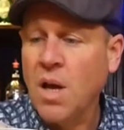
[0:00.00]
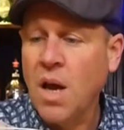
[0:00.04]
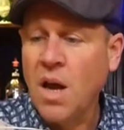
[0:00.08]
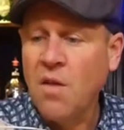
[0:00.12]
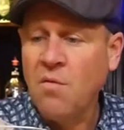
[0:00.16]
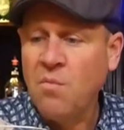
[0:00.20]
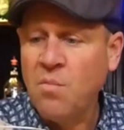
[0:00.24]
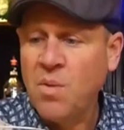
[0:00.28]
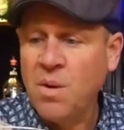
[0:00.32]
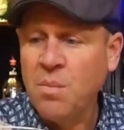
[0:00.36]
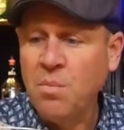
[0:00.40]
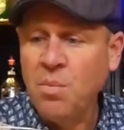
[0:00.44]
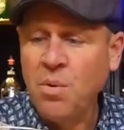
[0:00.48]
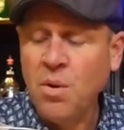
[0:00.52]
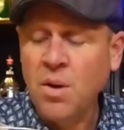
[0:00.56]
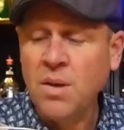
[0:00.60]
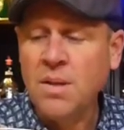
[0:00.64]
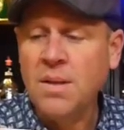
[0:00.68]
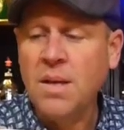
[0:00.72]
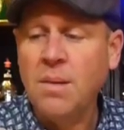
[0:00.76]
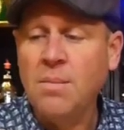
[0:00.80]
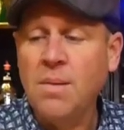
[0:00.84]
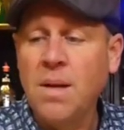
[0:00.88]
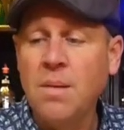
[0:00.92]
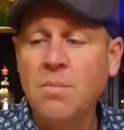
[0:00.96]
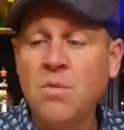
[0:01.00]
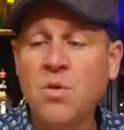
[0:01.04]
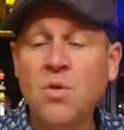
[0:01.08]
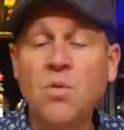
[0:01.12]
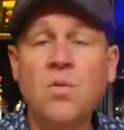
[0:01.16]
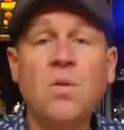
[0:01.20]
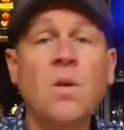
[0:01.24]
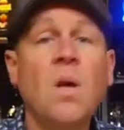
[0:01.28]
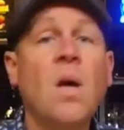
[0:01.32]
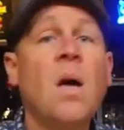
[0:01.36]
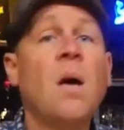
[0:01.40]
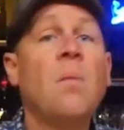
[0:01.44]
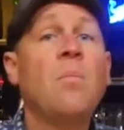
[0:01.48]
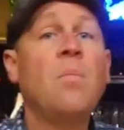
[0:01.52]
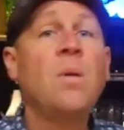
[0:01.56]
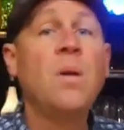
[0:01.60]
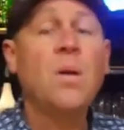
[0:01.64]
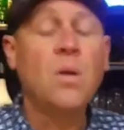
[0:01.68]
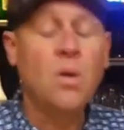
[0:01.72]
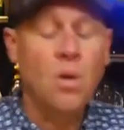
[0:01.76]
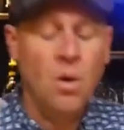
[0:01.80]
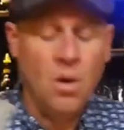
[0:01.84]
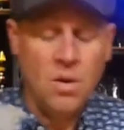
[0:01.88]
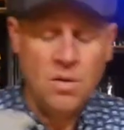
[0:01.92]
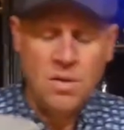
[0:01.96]
I've prepared some lemon juice
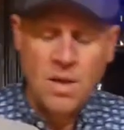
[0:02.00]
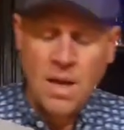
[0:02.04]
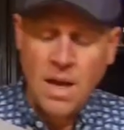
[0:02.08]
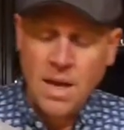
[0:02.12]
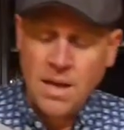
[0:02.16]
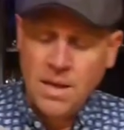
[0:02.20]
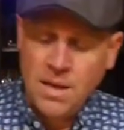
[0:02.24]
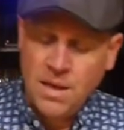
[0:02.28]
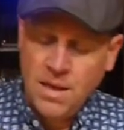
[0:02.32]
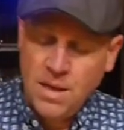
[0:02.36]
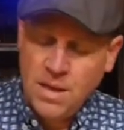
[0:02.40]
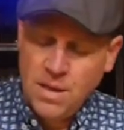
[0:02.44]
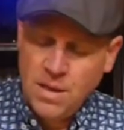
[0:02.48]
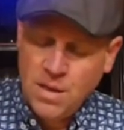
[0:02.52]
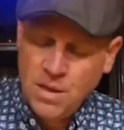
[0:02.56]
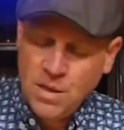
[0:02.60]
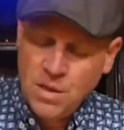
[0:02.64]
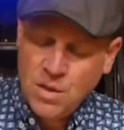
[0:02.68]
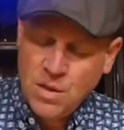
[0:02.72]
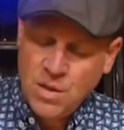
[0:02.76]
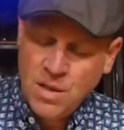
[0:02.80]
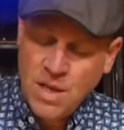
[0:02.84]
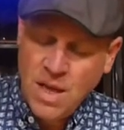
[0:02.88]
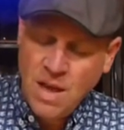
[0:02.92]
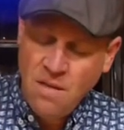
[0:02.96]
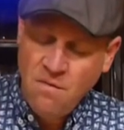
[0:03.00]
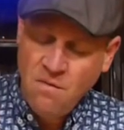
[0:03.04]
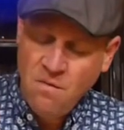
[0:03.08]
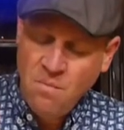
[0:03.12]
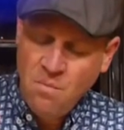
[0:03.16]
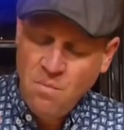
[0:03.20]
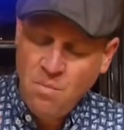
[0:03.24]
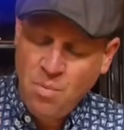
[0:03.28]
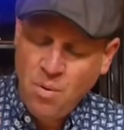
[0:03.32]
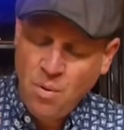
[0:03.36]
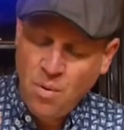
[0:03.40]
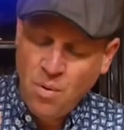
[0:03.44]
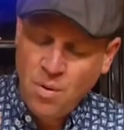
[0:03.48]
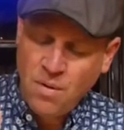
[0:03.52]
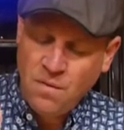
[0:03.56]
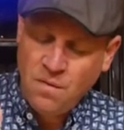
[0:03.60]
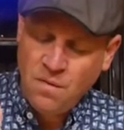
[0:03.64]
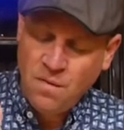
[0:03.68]
because I need 7.5